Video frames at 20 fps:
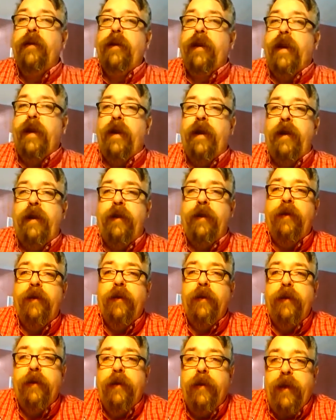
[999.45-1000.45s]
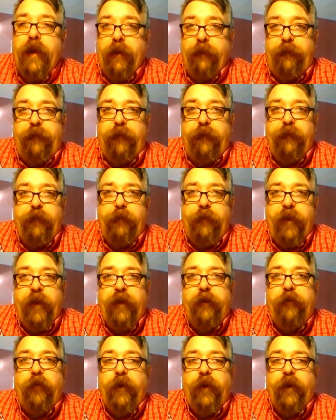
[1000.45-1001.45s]
If
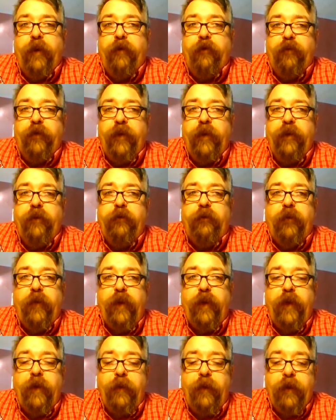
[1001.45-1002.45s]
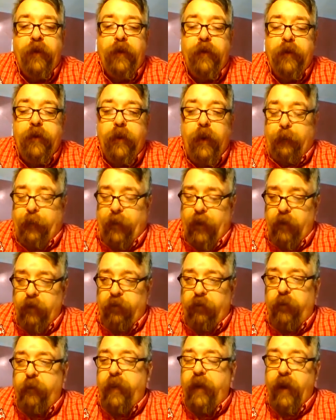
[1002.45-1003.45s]
Bigfoot exists, he
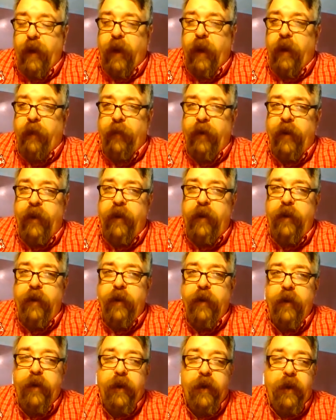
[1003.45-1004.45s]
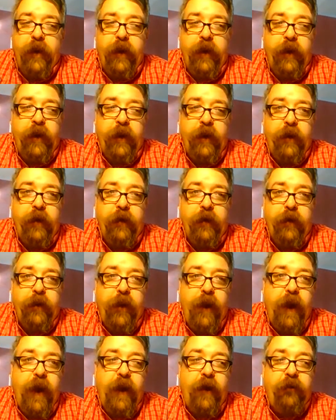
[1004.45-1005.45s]
appears to be a hominid. He
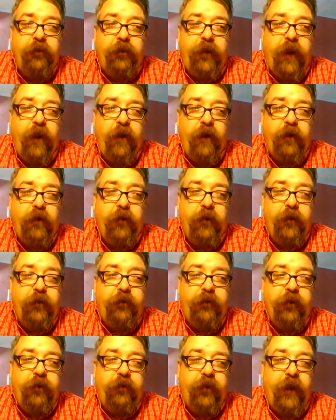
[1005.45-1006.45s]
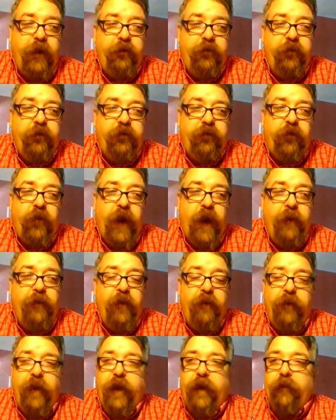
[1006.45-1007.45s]
has characteristics as described
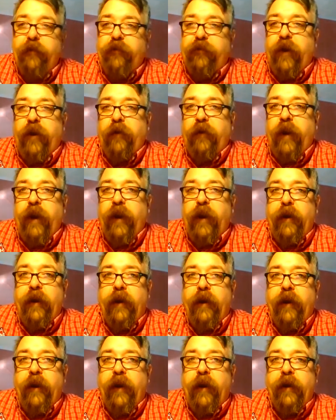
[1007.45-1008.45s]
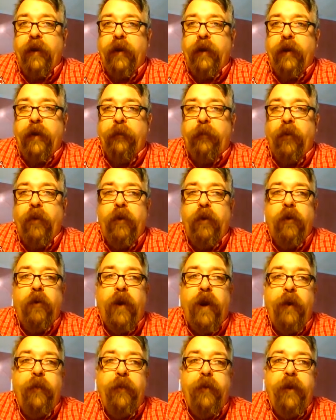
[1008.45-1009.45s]
that make him sound like a
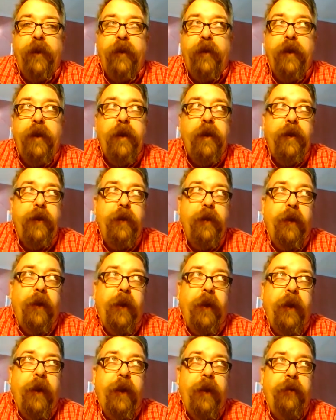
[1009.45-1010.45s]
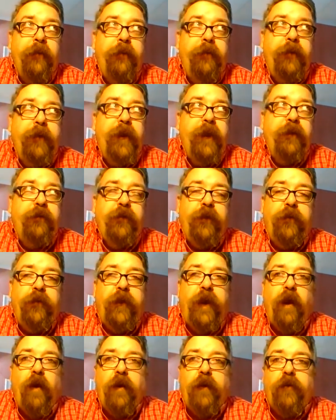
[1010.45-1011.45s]
proto-hominid. He has other
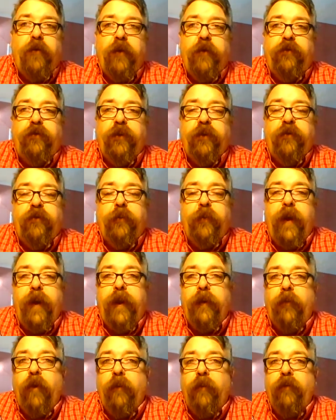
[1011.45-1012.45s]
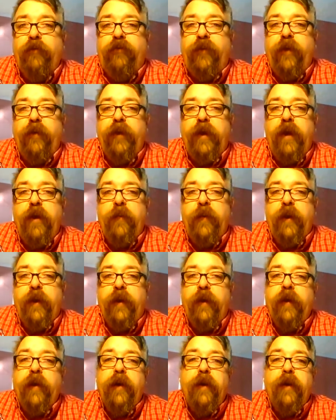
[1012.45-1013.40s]
characteristics that make him almost sound human.